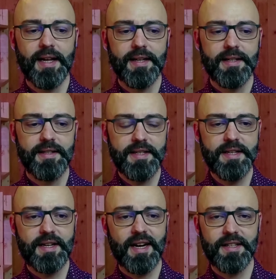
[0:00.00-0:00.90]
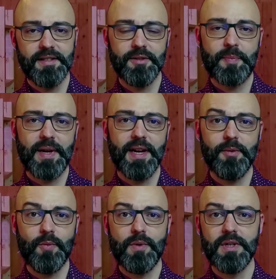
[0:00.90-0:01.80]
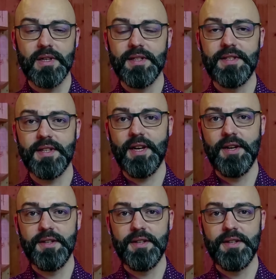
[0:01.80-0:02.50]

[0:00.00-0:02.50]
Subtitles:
And the cardinal spline was